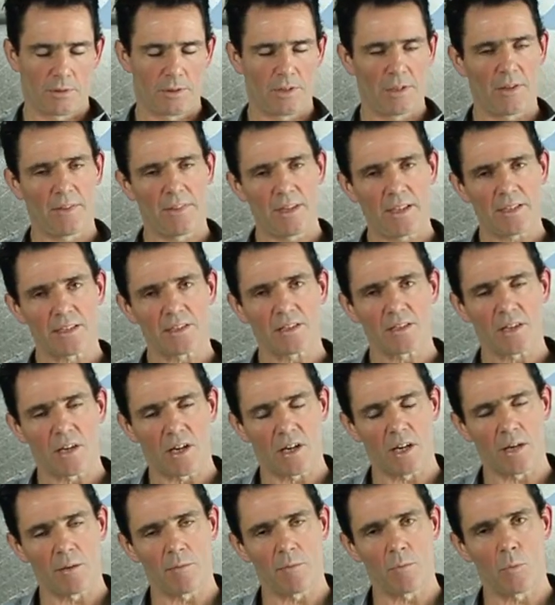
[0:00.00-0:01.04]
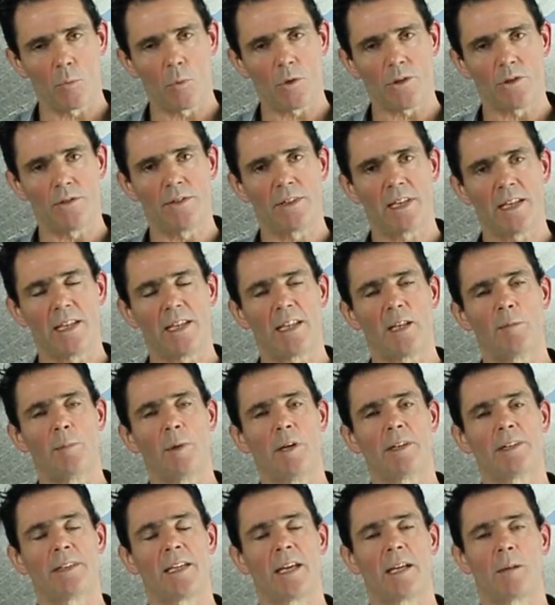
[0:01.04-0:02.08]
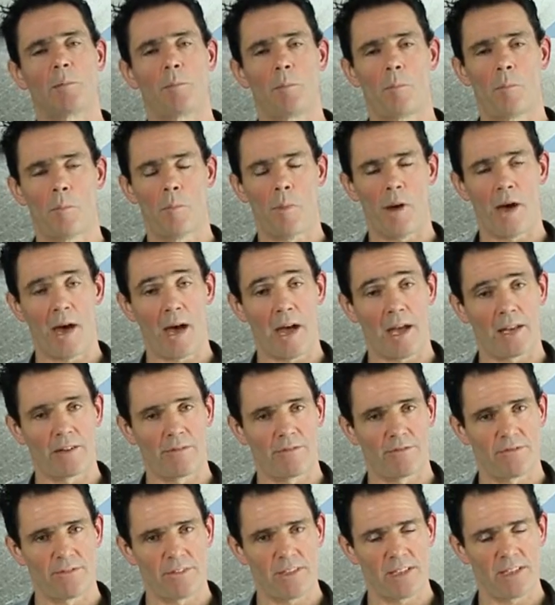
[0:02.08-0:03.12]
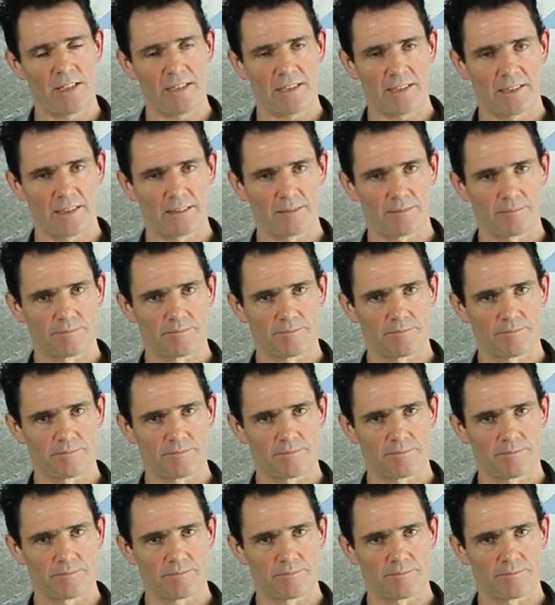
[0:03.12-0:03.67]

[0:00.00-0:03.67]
Now this time, when you think about that bad feeling,